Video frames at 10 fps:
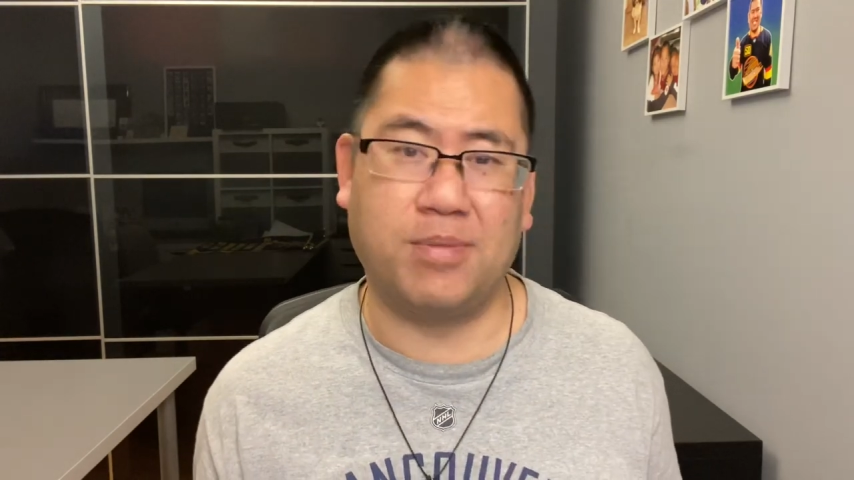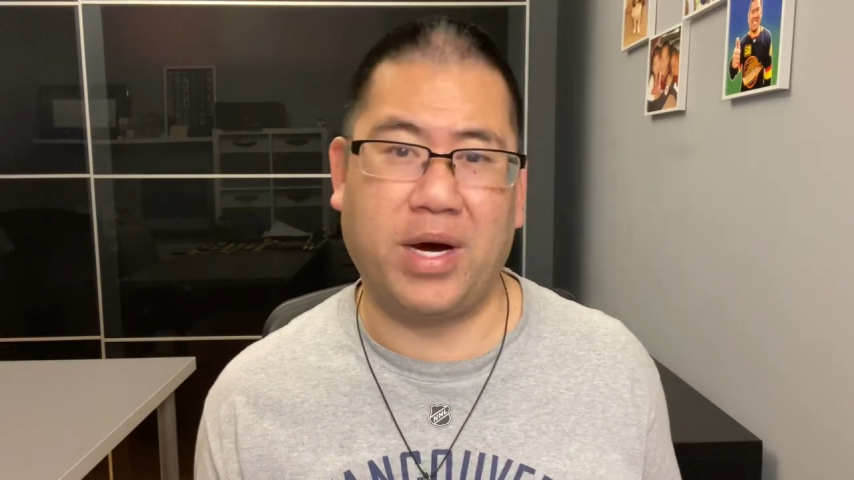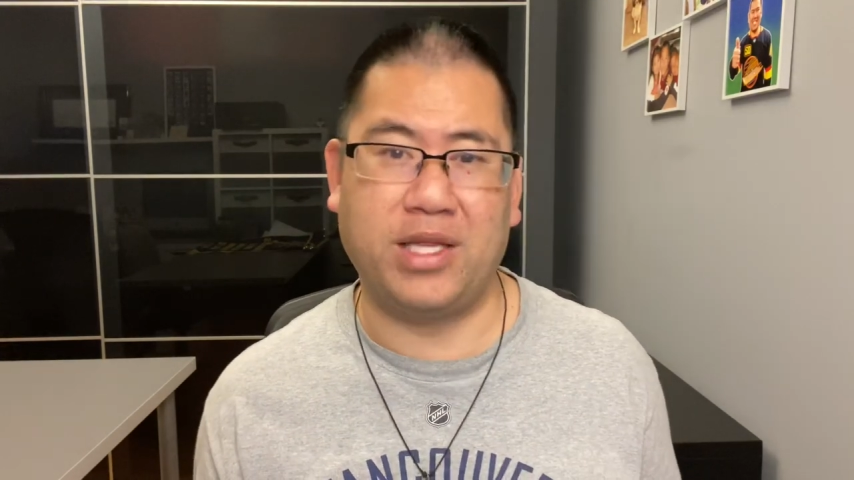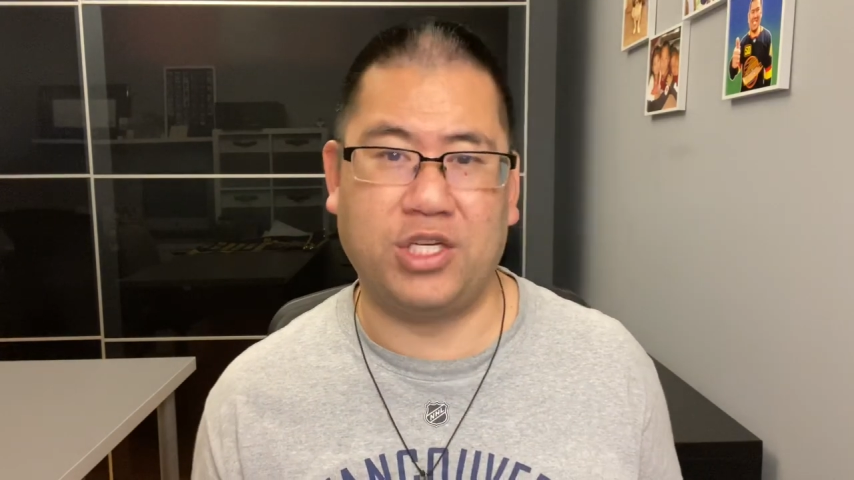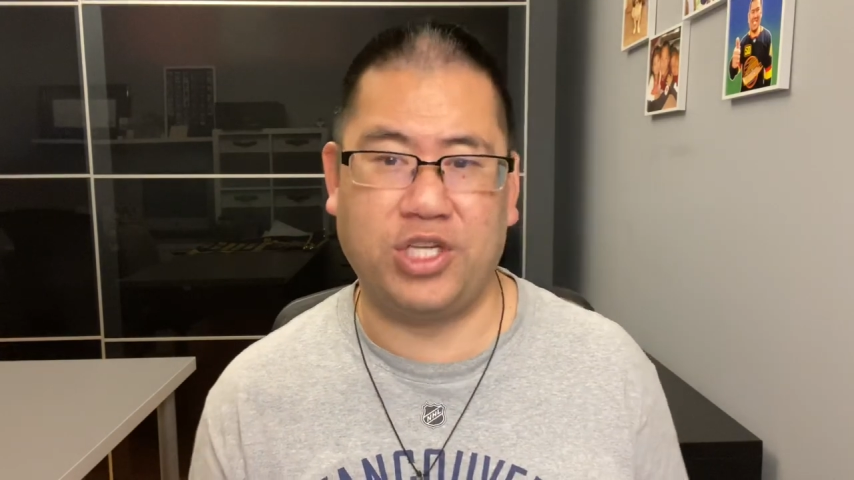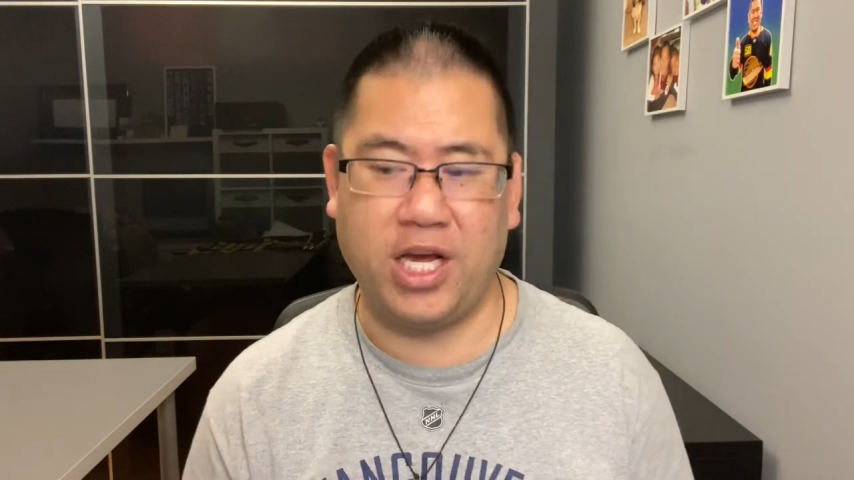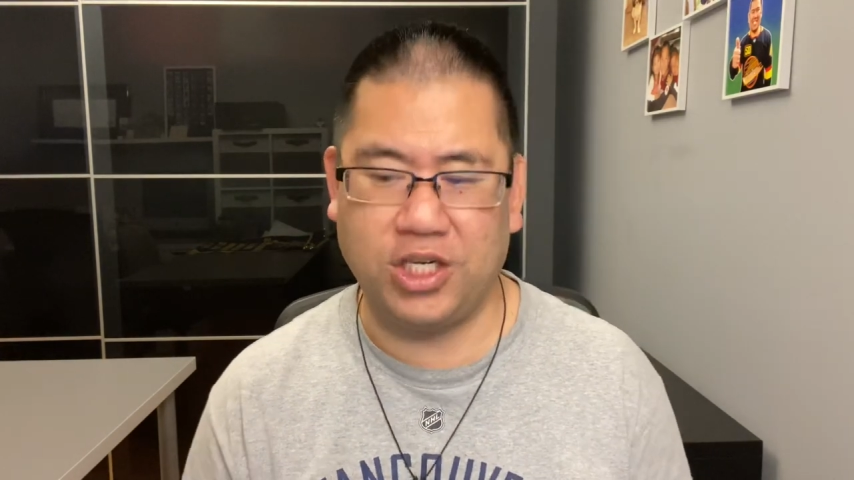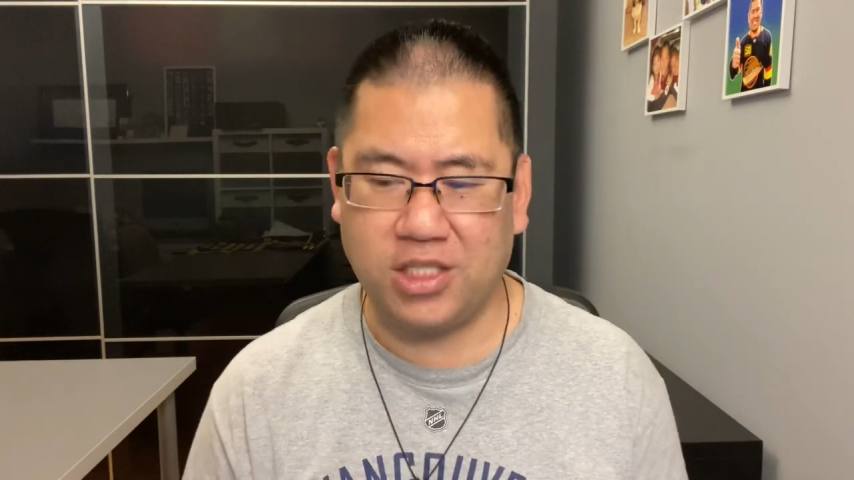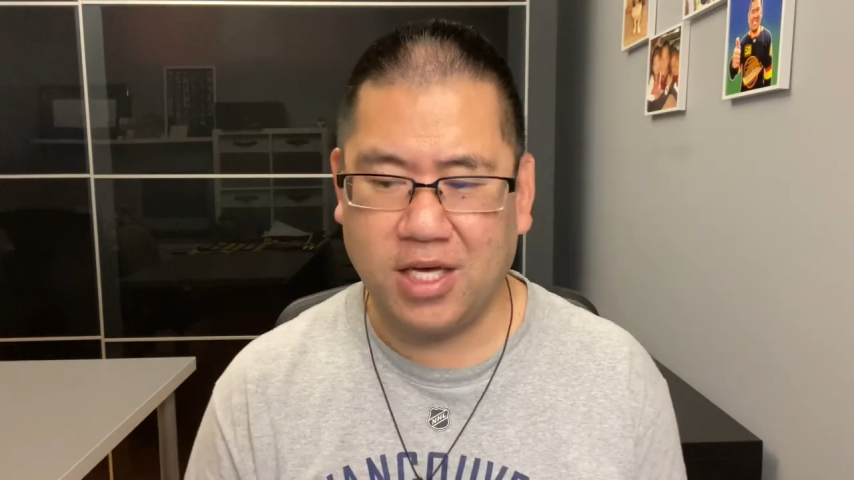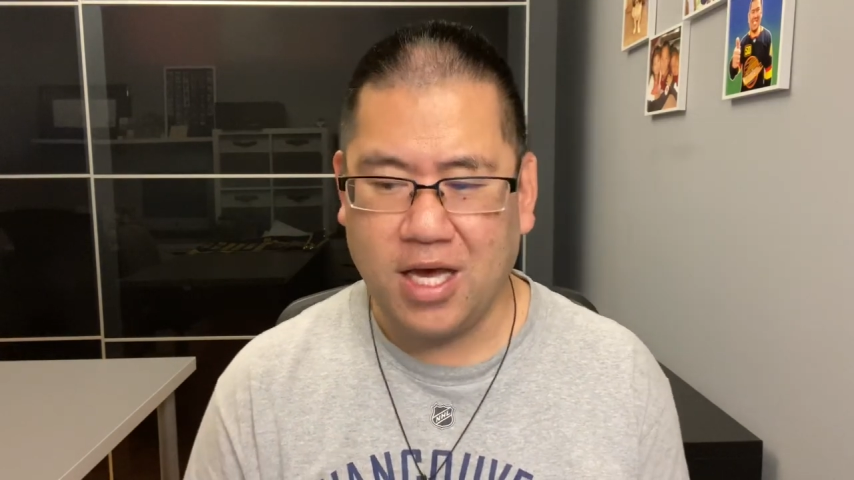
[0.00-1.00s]
by the
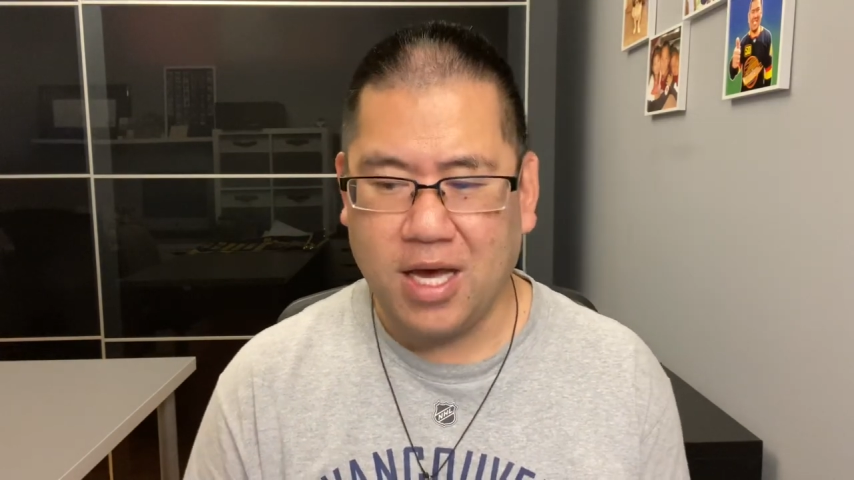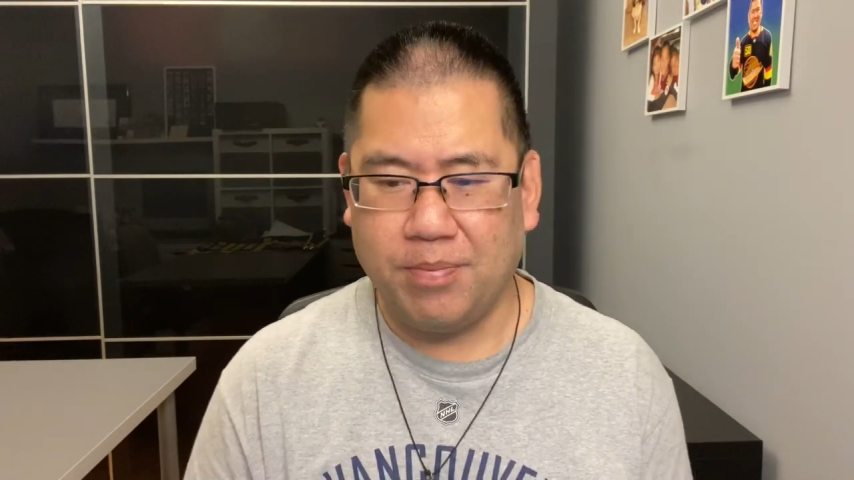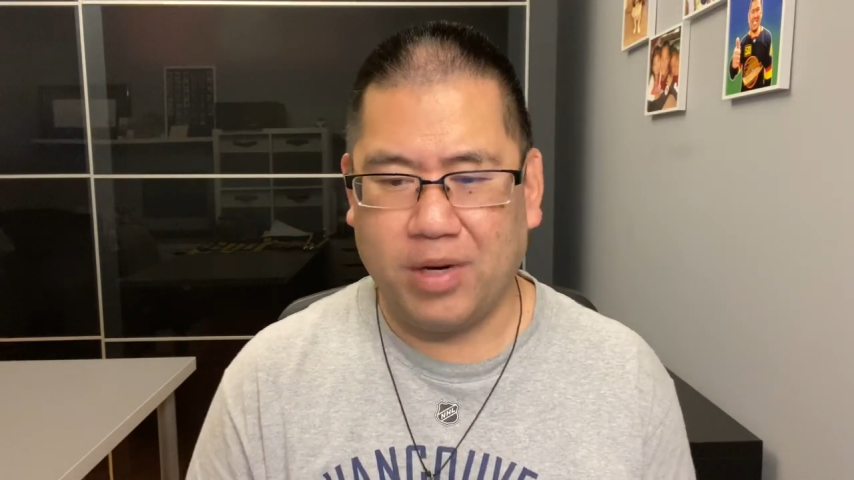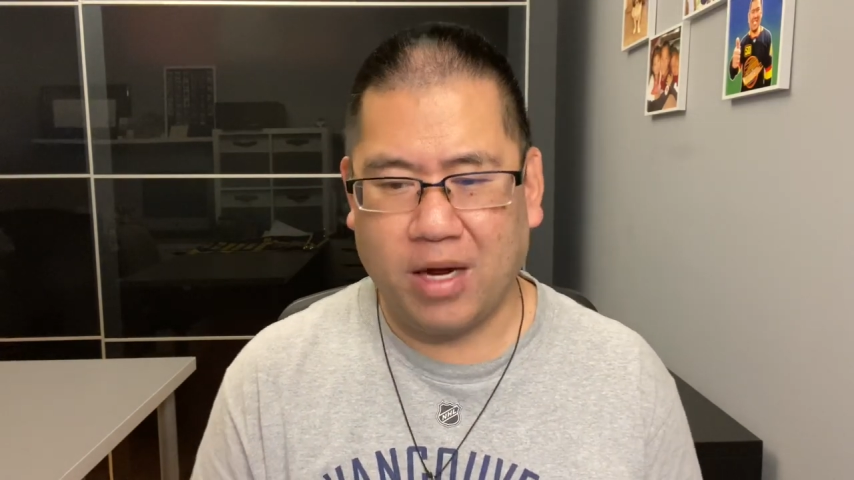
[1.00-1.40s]
changes. But I